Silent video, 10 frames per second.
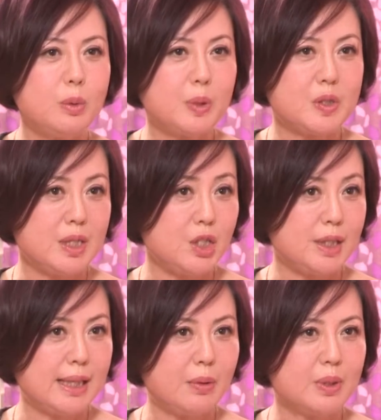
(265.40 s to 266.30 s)
we
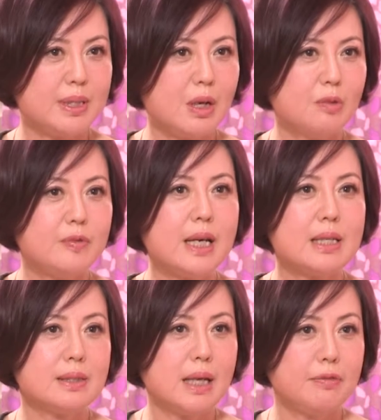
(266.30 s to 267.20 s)
positioned ourselves
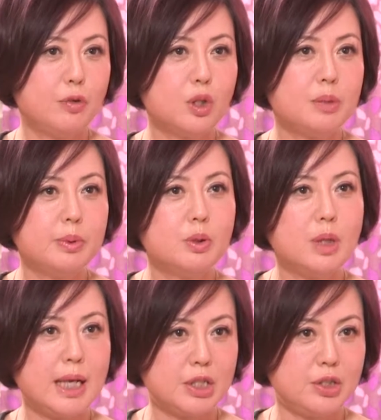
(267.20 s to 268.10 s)
as
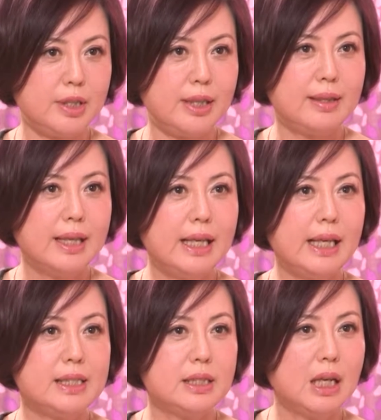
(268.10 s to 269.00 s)
affordable luxury.
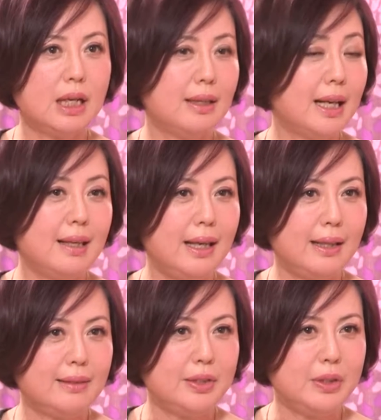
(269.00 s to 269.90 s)
It's
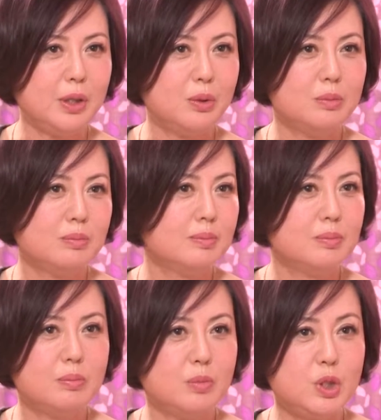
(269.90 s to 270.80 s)
nothing,
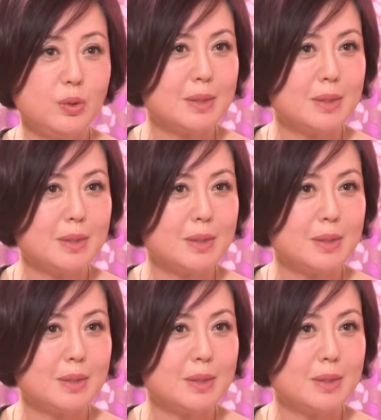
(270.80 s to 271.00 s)
too